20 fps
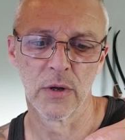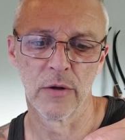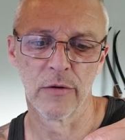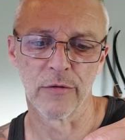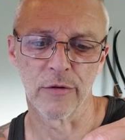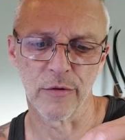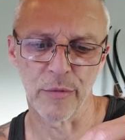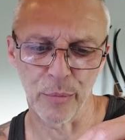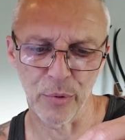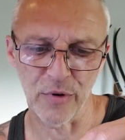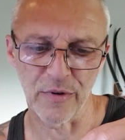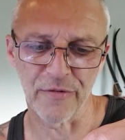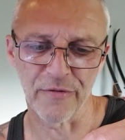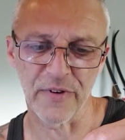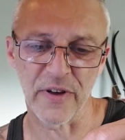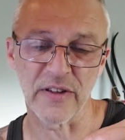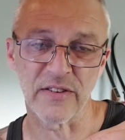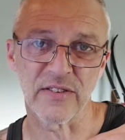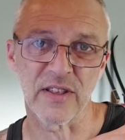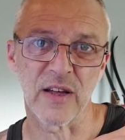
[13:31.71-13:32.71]
So if you put your
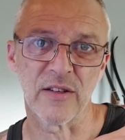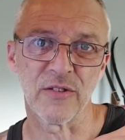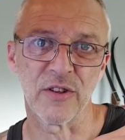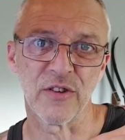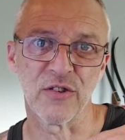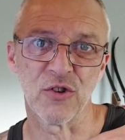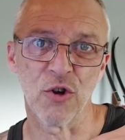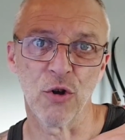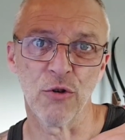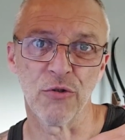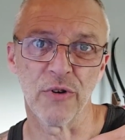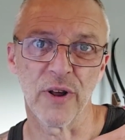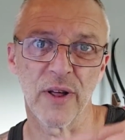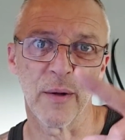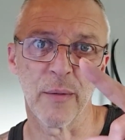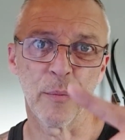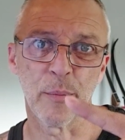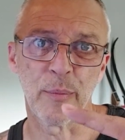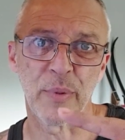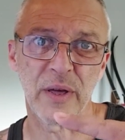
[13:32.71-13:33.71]
face down, desolder it,
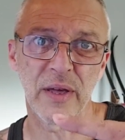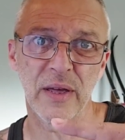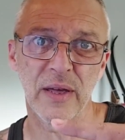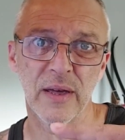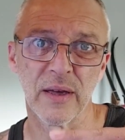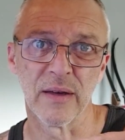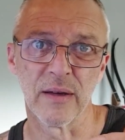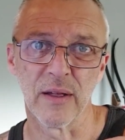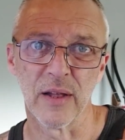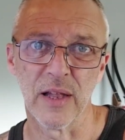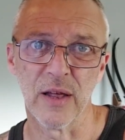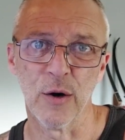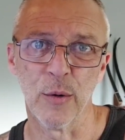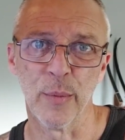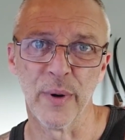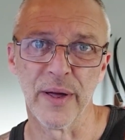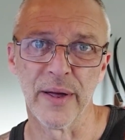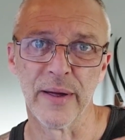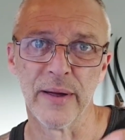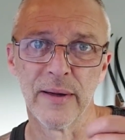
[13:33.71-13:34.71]
it'll ping a little
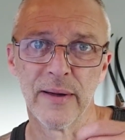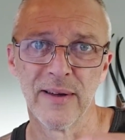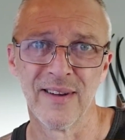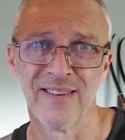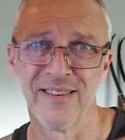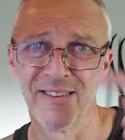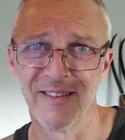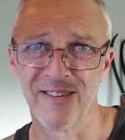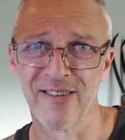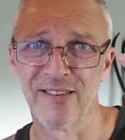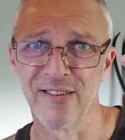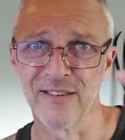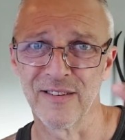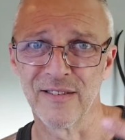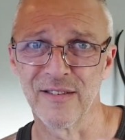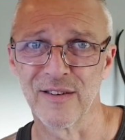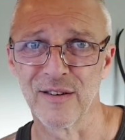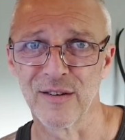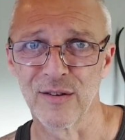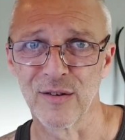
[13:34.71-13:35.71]
bit. You
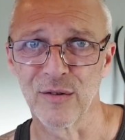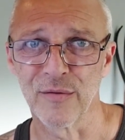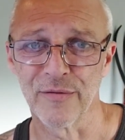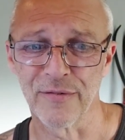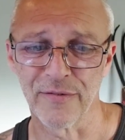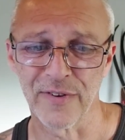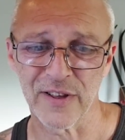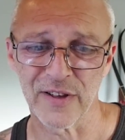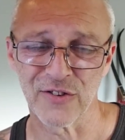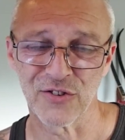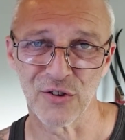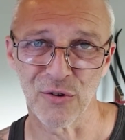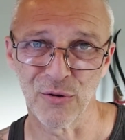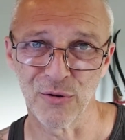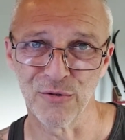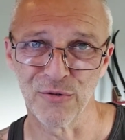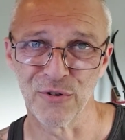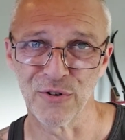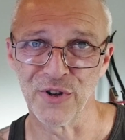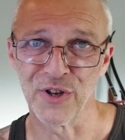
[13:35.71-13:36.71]
could flick
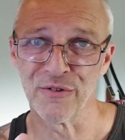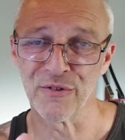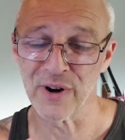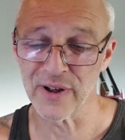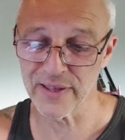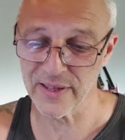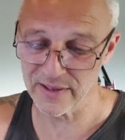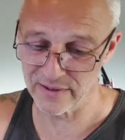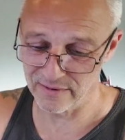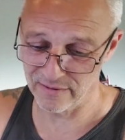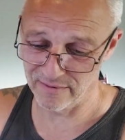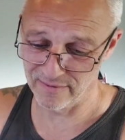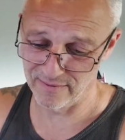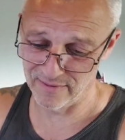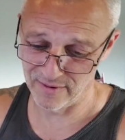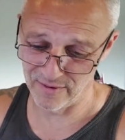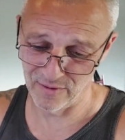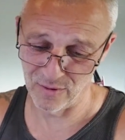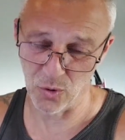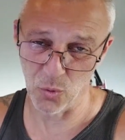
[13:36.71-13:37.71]
solder in your eye,
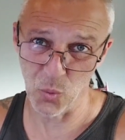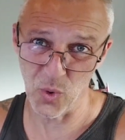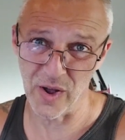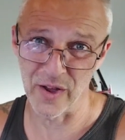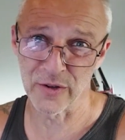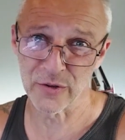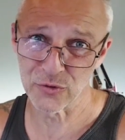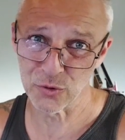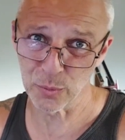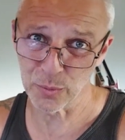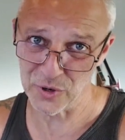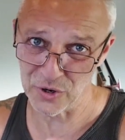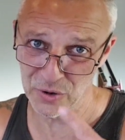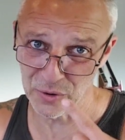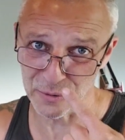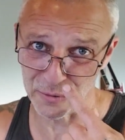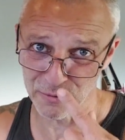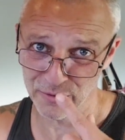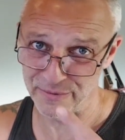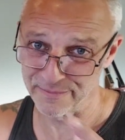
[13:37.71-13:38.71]
or worse, up your
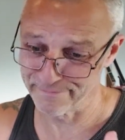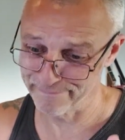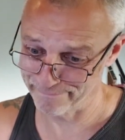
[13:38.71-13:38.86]
nose.